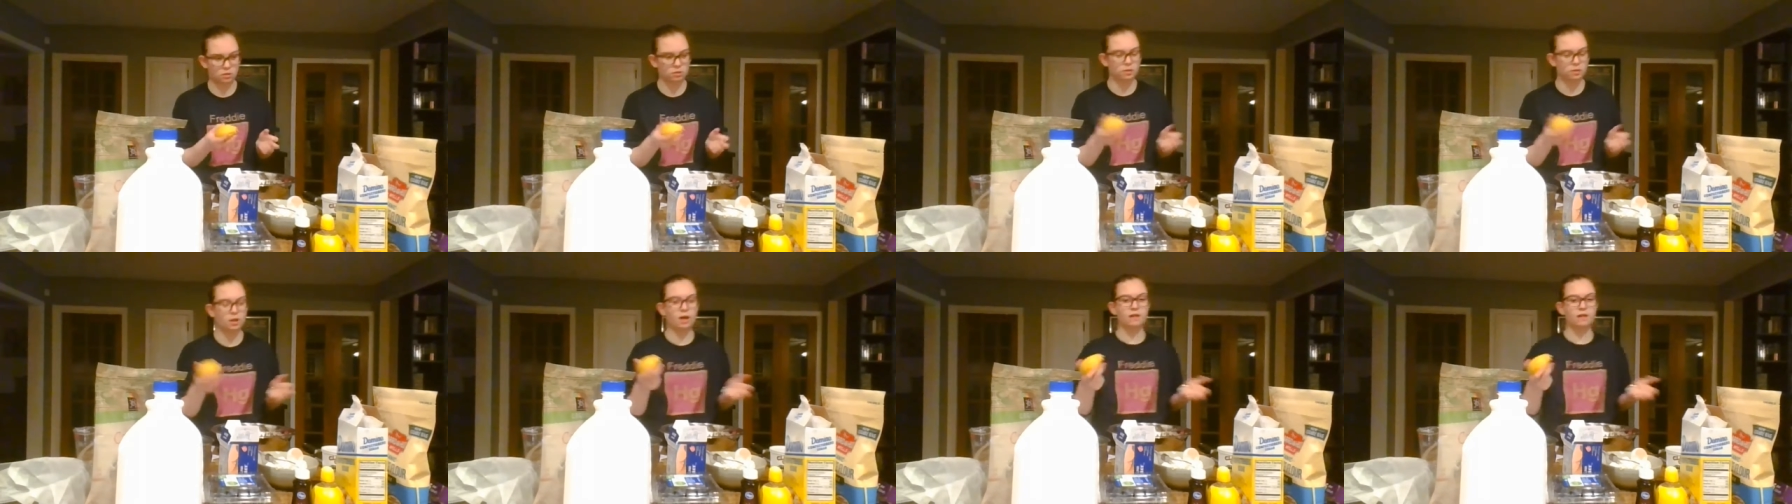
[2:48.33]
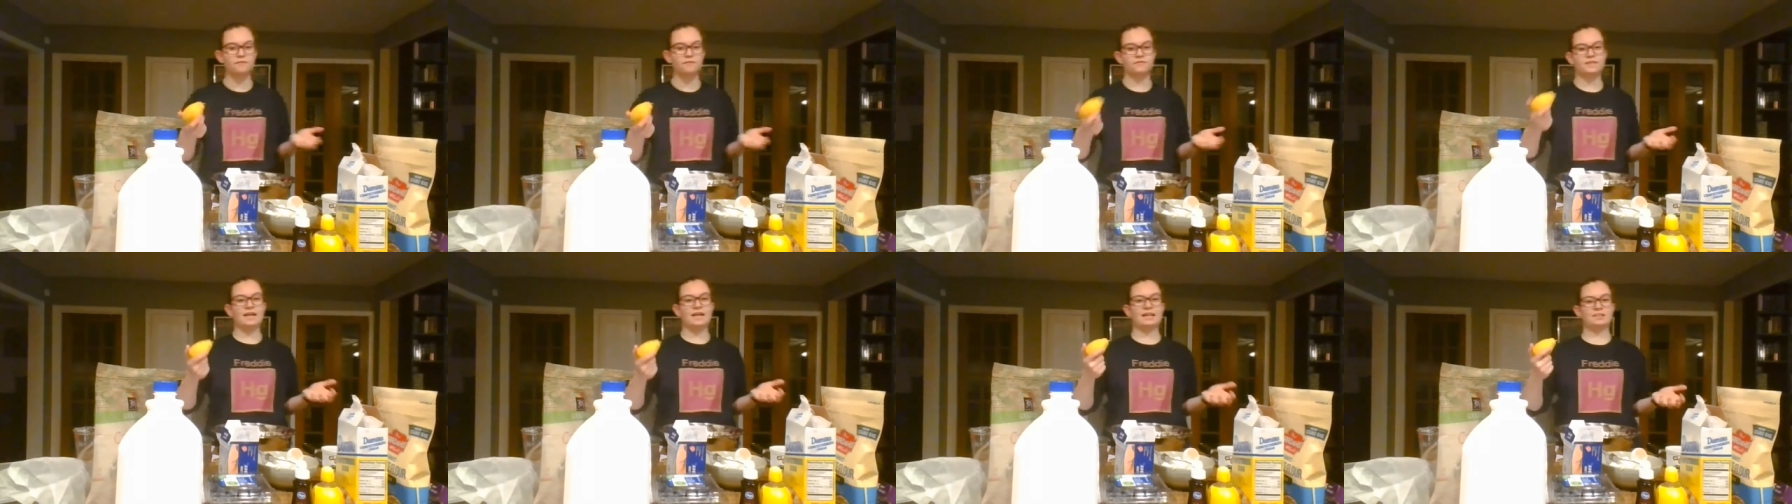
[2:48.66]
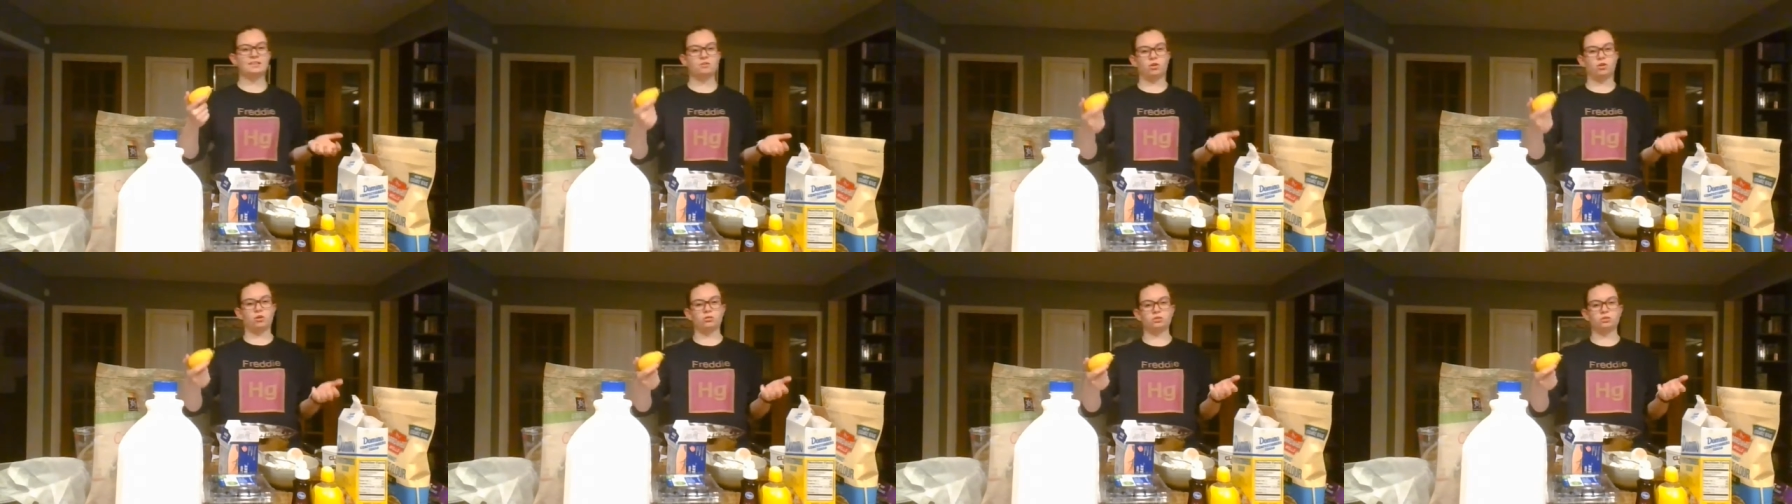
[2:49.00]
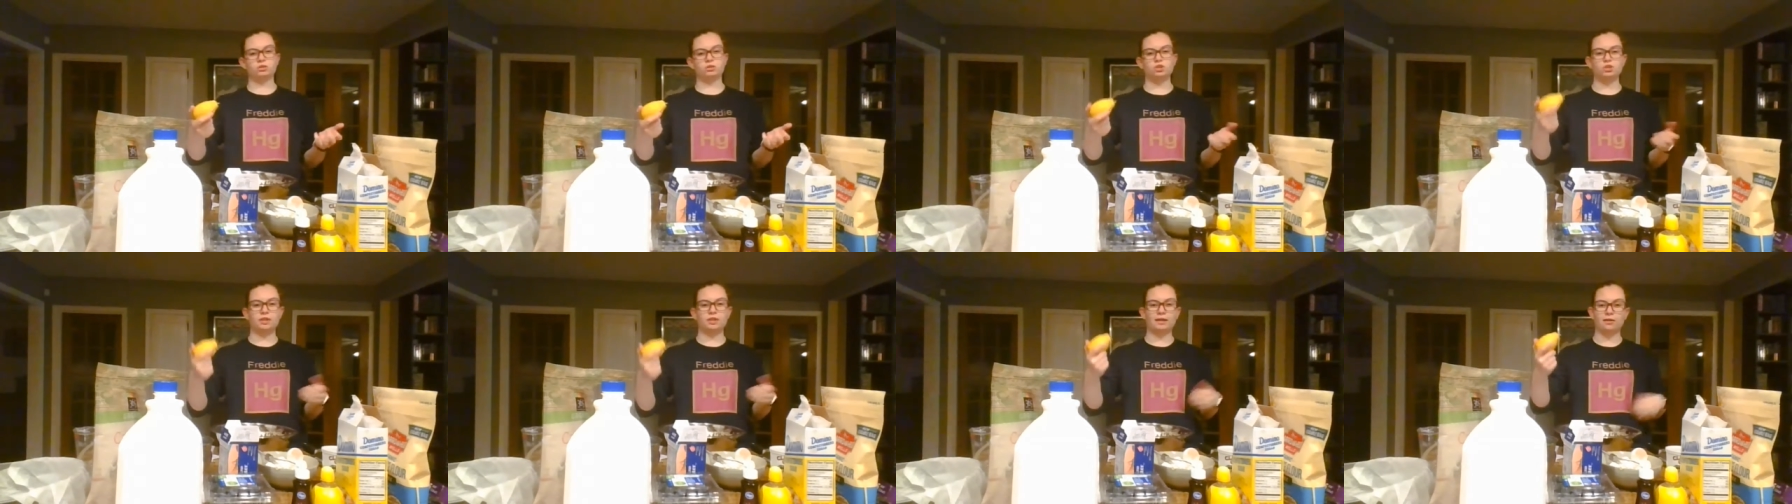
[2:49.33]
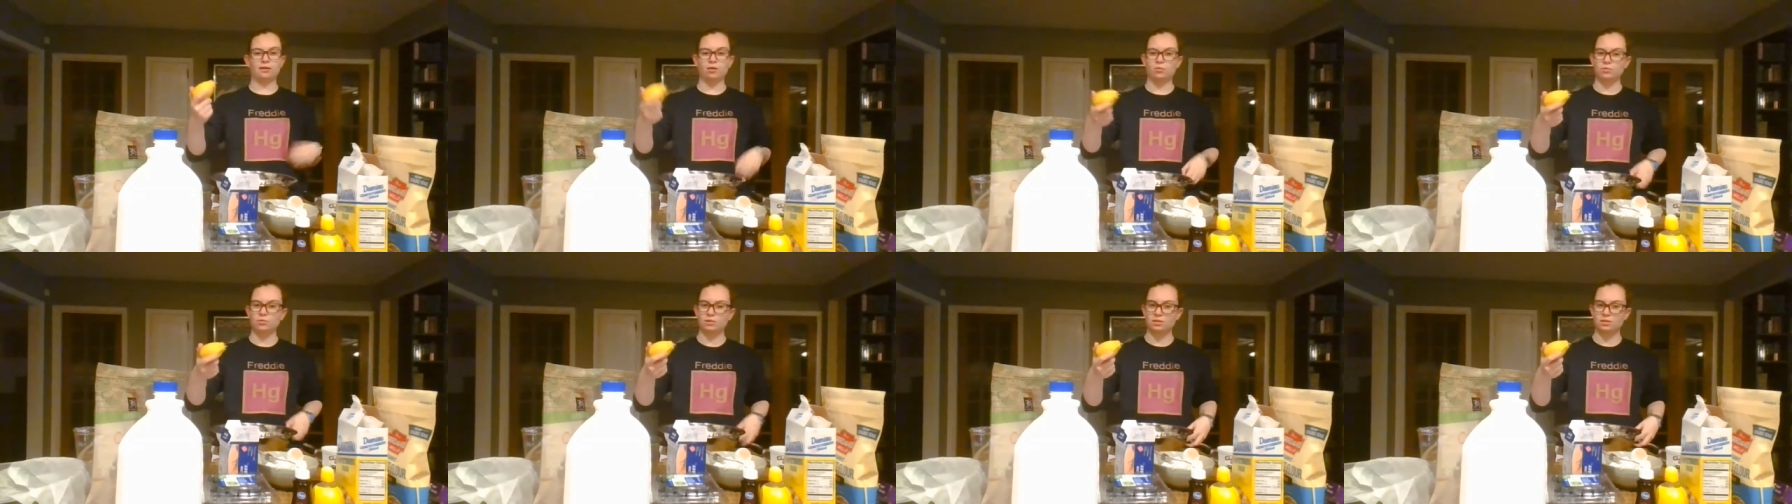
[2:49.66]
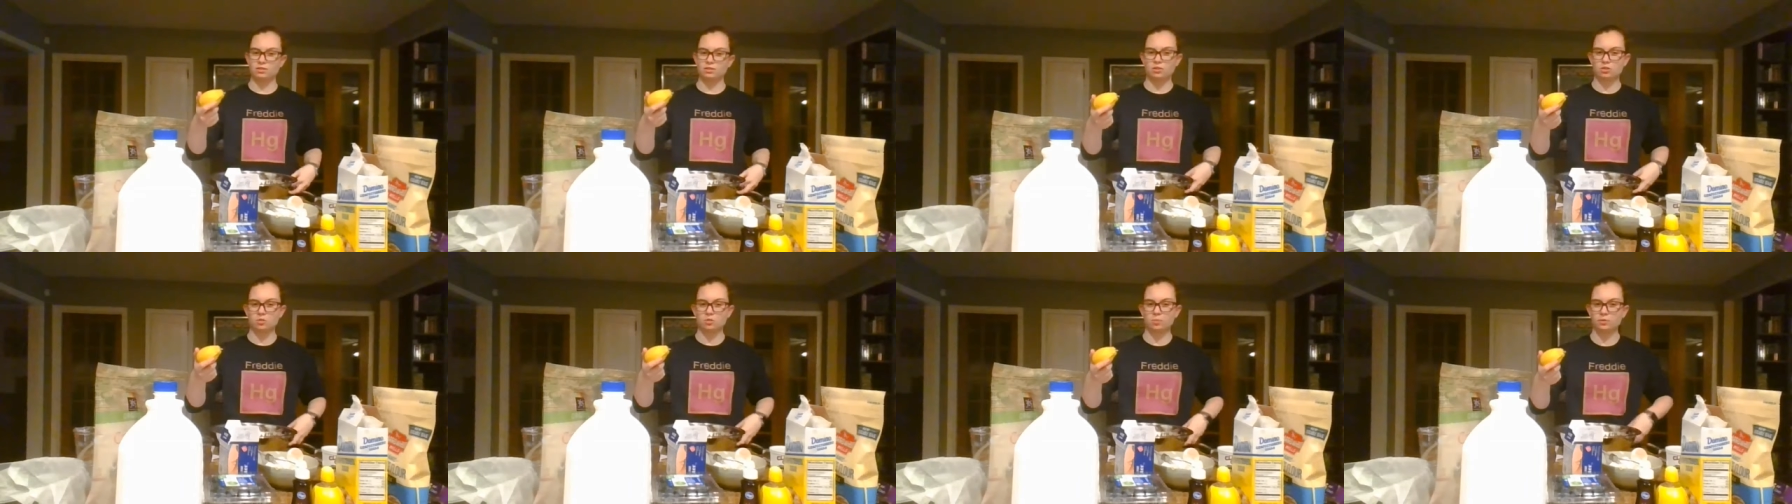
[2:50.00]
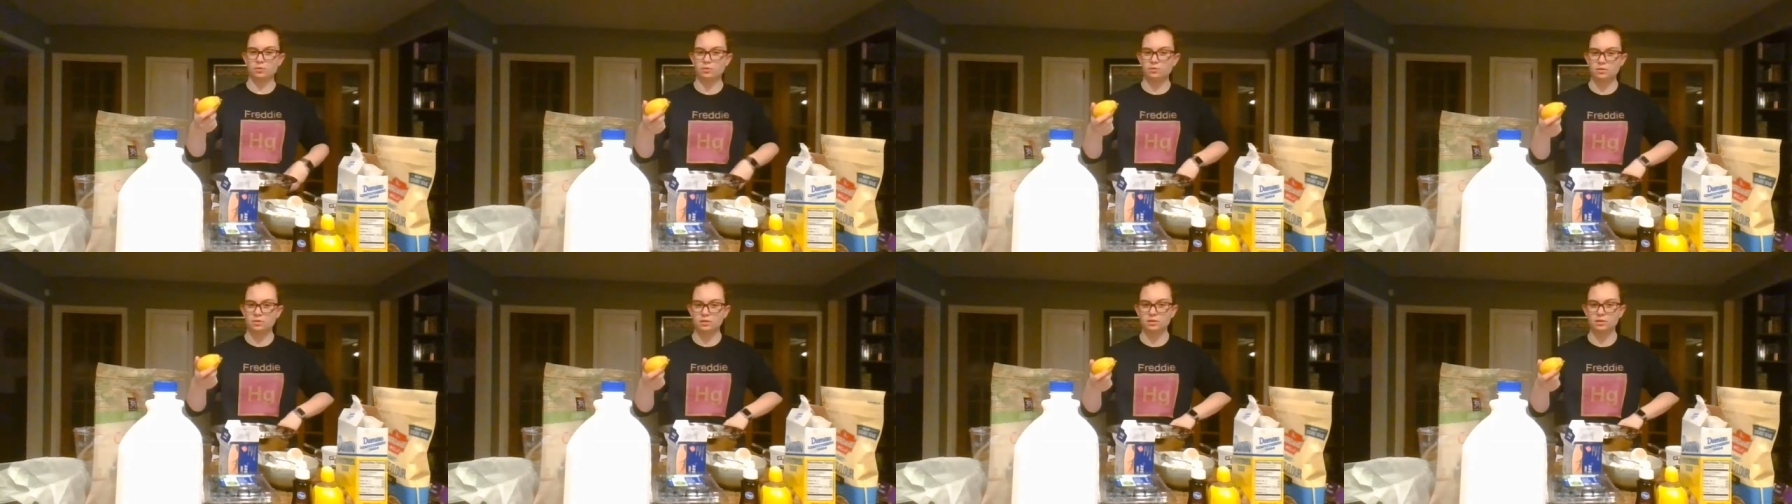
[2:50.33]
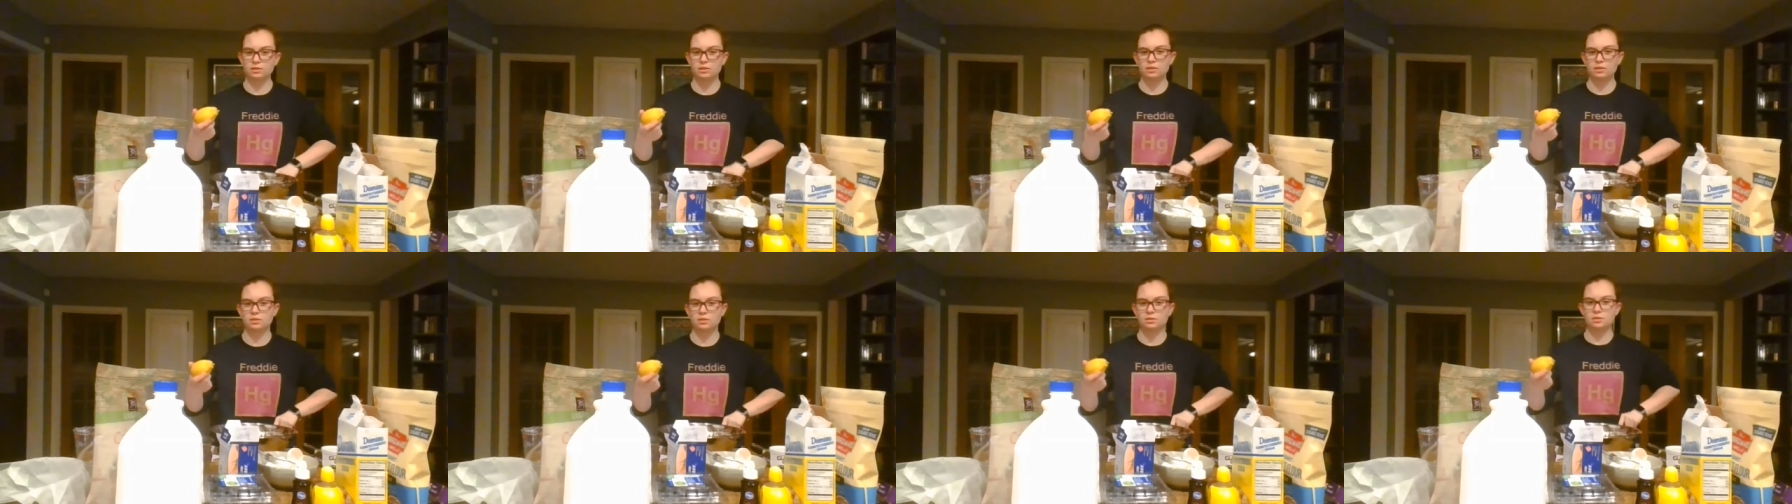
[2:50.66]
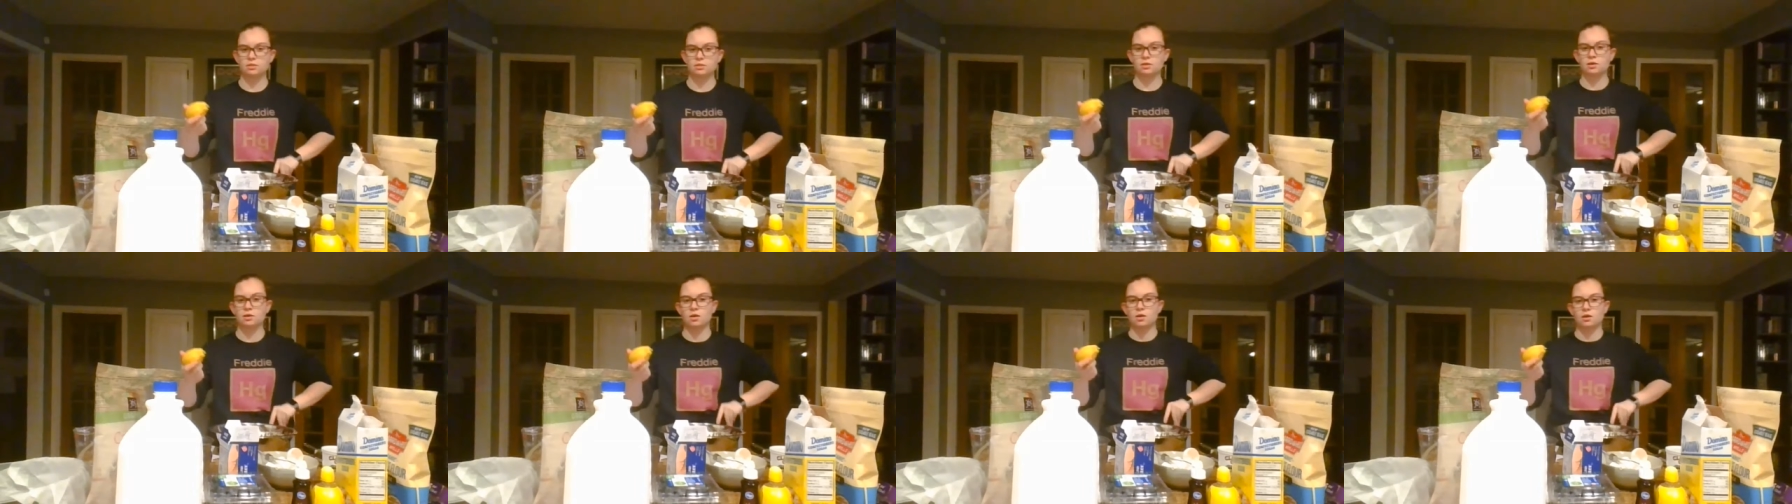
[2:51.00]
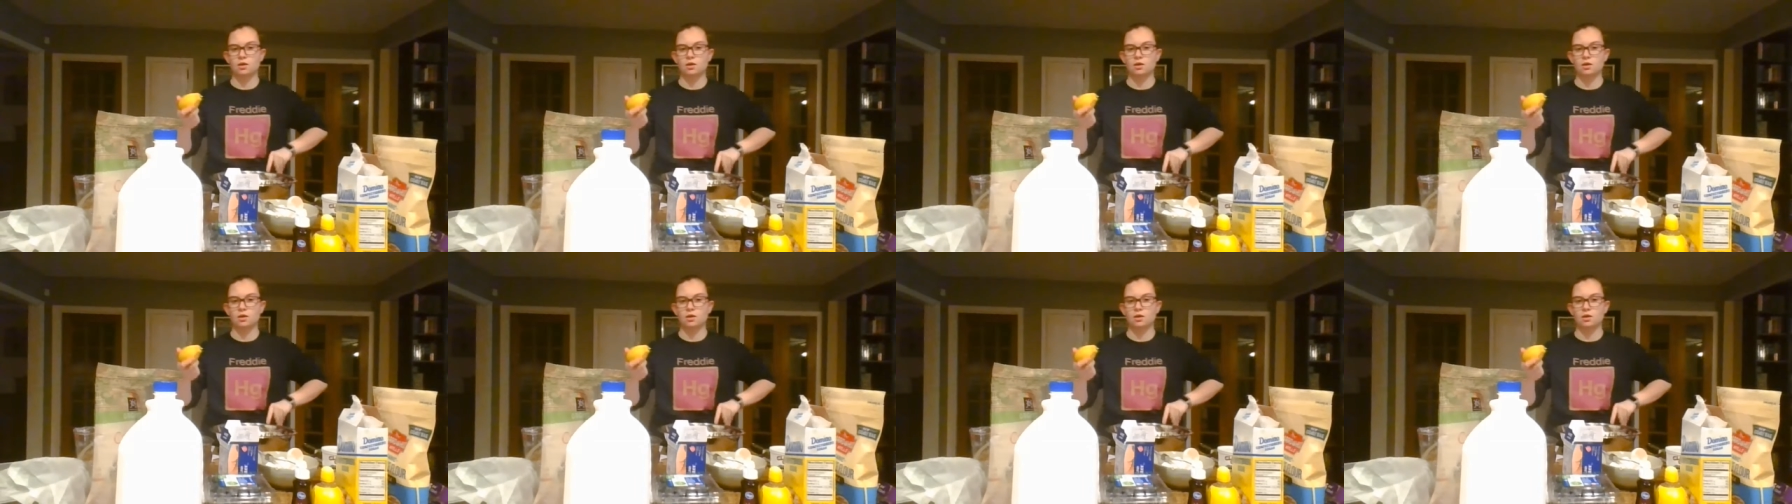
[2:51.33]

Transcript: lot of technology that goes into producing these.